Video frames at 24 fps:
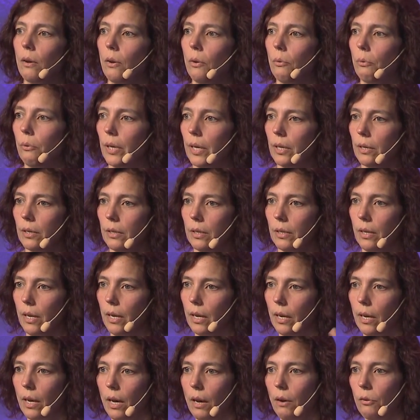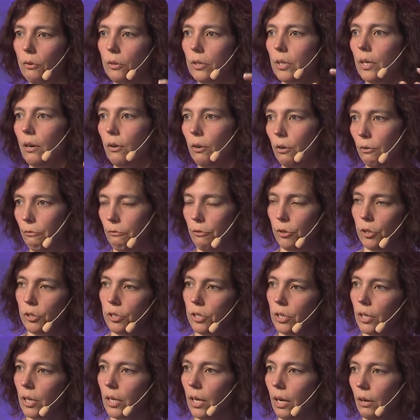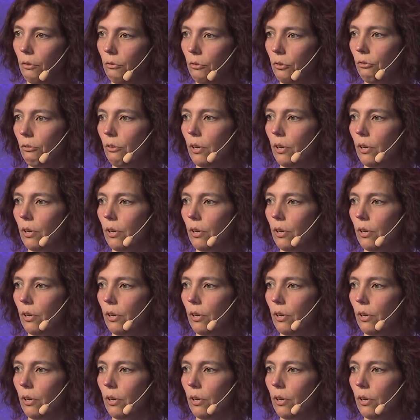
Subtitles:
We could kick out our version counter